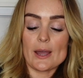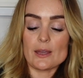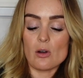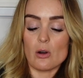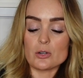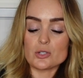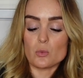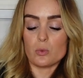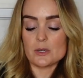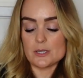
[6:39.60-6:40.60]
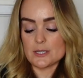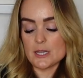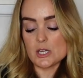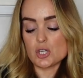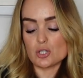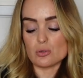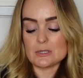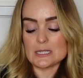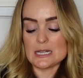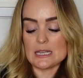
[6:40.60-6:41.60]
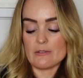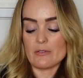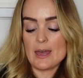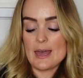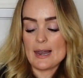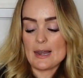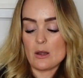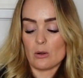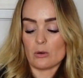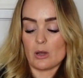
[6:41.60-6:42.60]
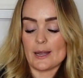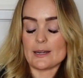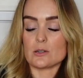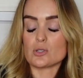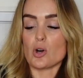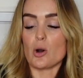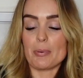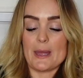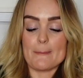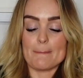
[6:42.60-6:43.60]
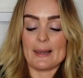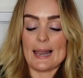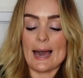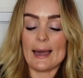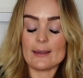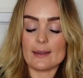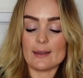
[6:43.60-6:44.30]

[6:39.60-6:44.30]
I got was this short sleeve Longline top in black.